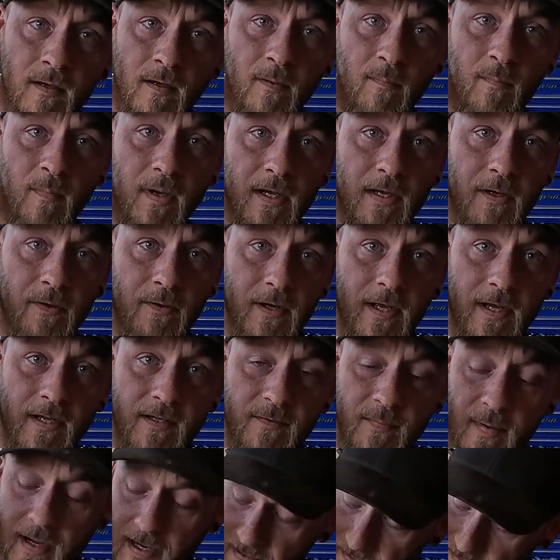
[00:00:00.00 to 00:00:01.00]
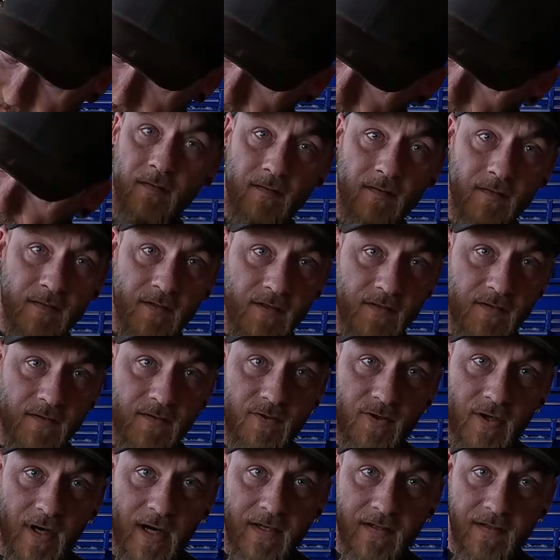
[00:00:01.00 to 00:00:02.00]
my own X-Max. Just
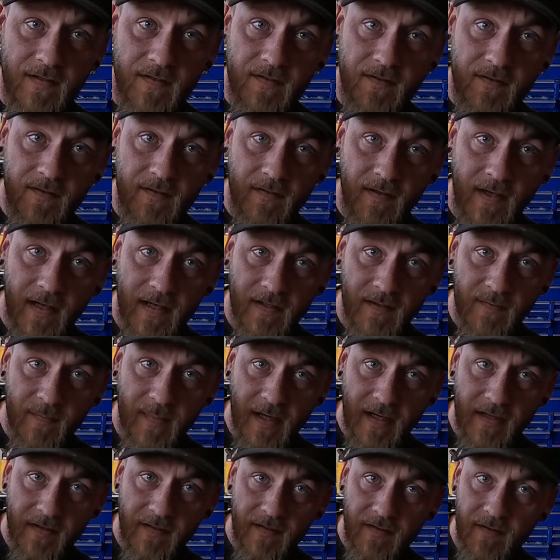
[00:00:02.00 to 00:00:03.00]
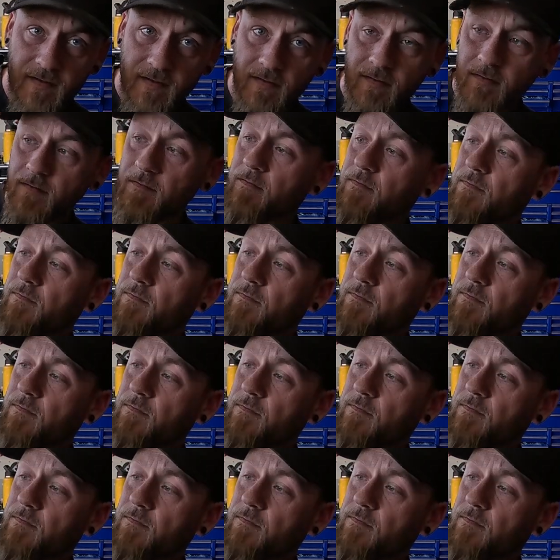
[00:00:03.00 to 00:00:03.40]
Traxxas X-Max